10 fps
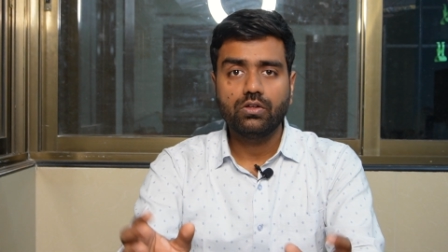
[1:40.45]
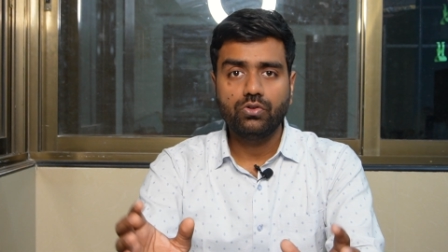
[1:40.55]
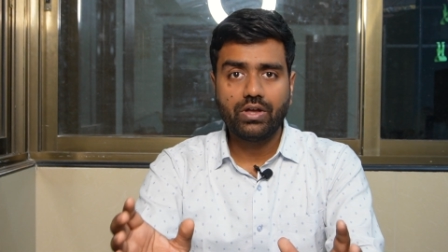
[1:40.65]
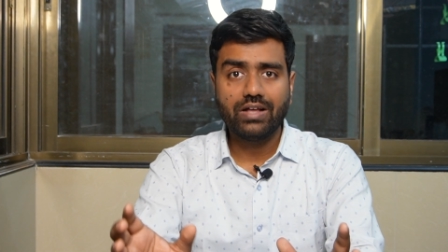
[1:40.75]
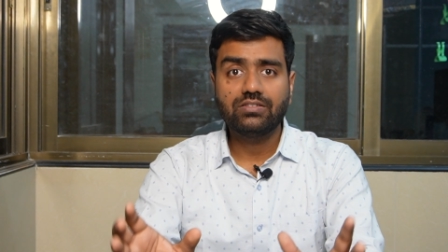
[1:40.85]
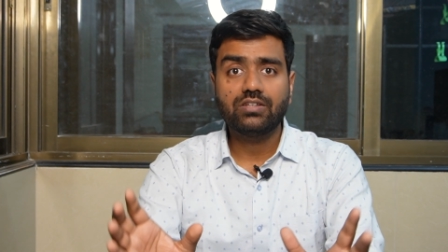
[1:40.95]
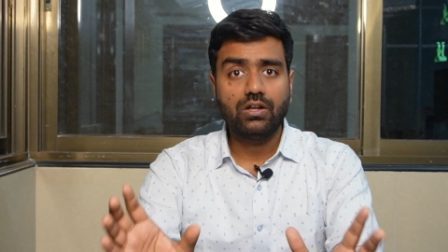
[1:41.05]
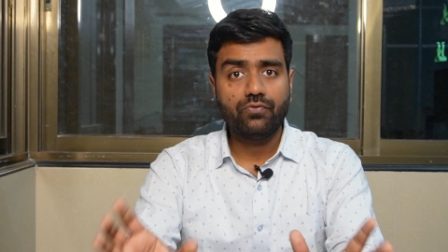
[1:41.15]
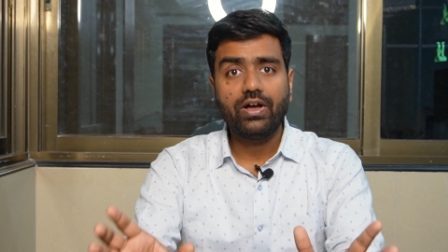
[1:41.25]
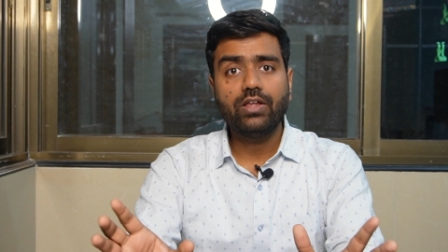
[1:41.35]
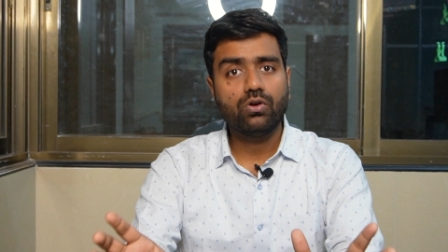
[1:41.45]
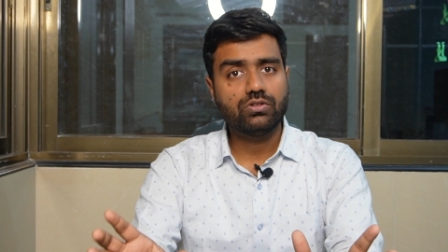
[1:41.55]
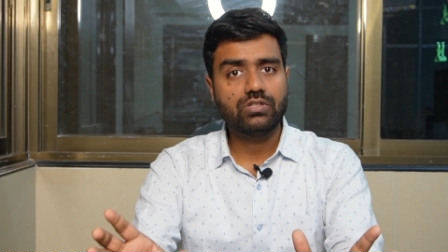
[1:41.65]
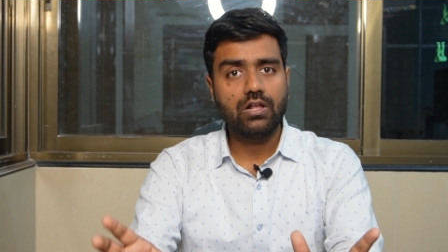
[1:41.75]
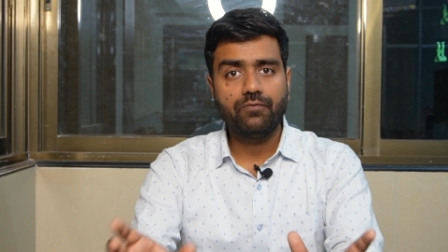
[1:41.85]
you can certify
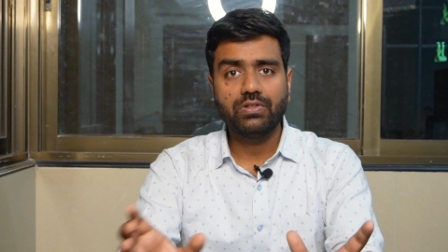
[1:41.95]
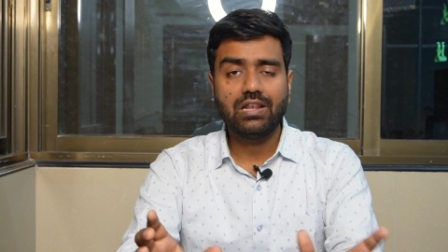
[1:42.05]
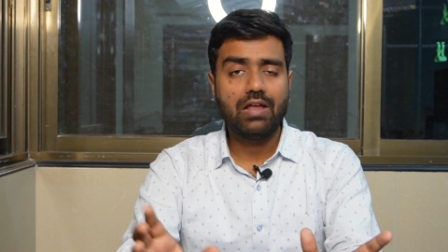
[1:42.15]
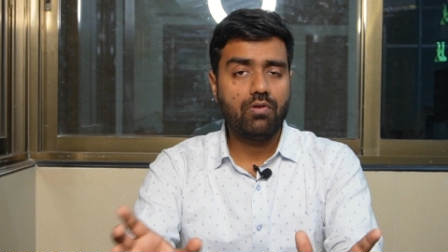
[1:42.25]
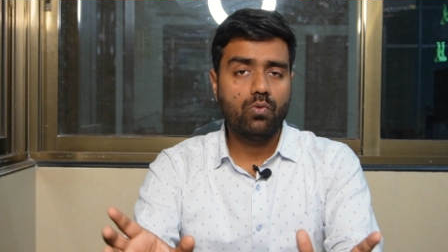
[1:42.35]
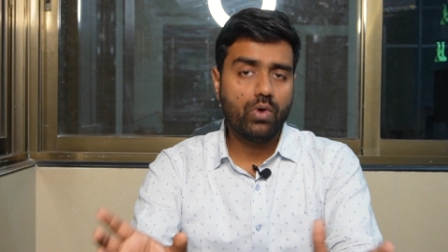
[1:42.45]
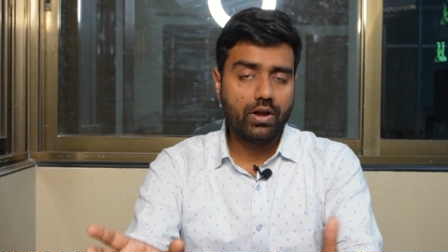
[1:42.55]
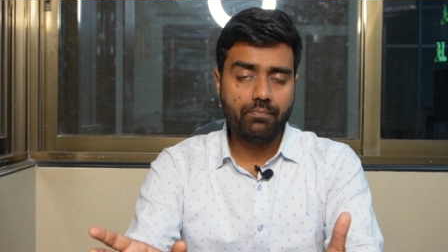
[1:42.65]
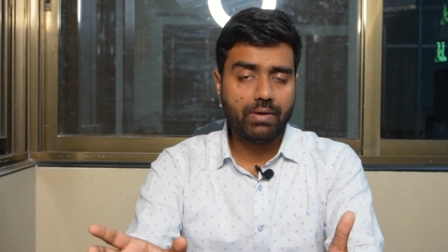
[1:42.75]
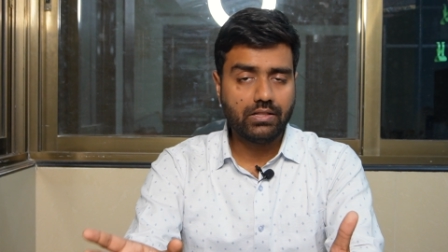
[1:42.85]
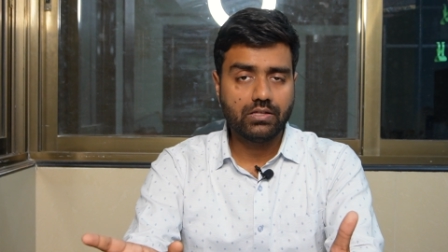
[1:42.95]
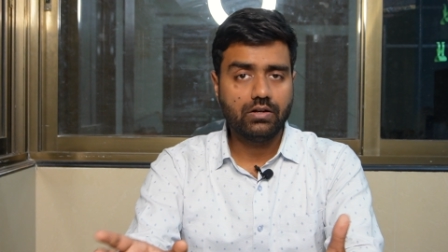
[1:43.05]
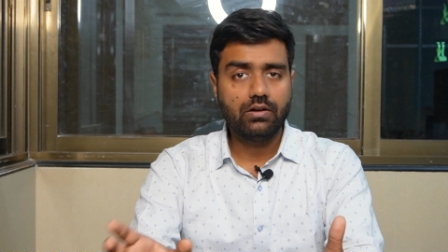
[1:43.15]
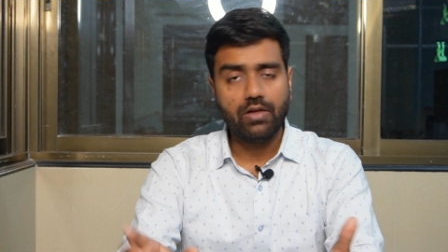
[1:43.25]
yourself with a level 1 Python,